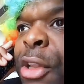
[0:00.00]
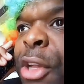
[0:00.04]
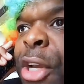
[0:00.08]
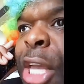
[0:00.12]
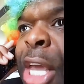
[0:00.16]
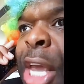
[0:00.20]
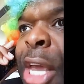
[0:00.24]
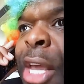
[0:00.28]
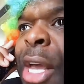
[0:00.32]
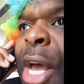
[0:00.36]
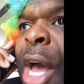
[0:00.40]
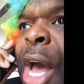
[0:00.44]

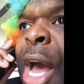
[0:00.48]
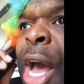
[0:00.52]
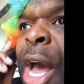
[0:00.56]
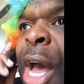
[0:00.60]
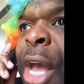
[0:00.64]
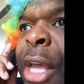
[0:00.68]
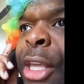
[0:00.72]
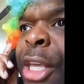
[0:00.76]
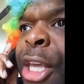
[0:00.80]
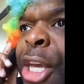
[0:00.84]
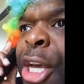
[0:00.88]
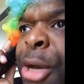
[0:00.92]
Look at
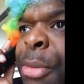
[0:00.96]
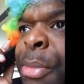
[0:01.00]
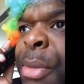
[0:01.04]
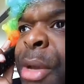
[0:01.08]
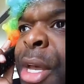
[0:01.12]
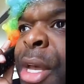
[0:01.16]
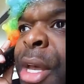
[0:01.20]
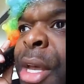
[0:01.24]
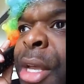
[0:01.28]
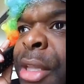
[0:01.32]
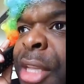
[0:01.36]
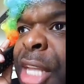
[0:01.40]
God.
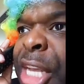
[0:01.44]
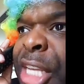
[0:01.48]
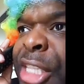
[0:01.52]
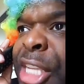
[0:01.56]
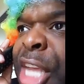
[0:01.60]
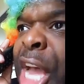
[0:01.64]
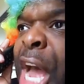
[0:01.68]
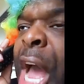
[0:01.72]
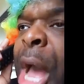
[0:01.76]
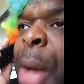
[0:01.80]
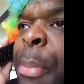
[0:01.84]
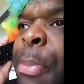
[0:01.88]
Yep,
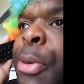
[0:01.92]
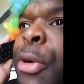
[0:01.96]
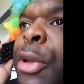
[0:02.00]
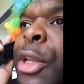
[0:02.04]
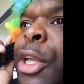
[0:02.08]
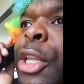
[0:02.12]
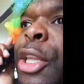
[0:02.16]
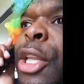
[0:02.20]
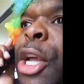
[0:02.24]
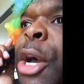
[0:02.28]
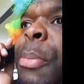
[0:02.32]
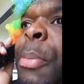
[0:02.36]
that's God
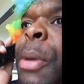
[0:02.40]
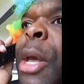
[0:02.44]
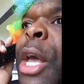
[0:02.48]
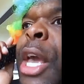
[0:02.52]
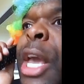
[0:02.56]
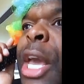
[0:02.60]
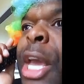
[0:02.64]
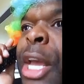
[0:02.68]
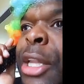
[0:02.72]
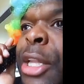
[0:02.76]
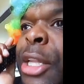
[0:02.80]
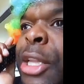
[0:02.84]
pulling up
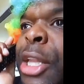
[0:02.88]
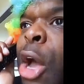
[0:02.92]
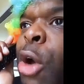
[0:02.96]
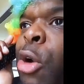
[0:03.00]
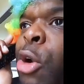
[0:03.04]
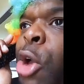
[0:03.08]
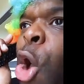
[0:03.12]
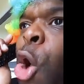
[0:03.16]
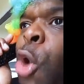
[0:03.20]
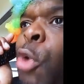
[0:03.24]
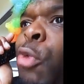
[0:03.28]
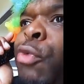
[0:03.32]
in the
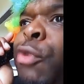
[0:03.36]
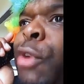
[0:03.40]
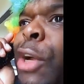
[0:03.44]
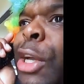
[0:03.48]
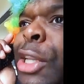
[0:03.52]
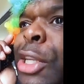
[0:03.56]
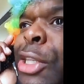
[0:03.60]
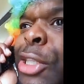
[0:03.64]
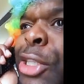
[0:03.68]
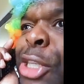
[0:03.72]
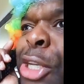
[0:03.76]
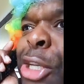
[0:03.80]
doggone
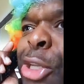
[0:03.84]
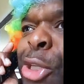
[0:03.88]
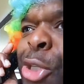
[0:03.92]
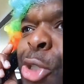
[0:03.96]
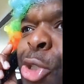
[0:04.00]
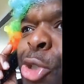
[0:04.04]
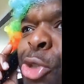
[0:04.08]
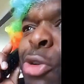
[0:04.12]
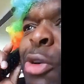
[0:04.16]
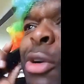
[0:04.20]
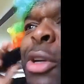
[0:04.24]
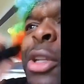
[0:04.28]
rental
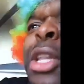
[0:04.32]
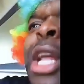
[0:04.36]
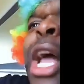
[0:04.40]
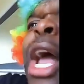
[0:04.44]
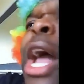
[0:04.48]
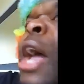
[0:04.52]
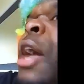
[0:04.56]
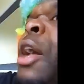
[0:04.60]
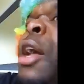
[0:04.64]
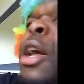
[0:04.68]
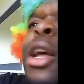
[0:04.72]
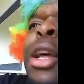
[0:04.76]
center truck
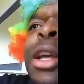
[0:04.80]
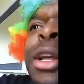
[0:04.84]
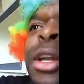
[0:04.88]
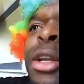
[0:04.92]
now.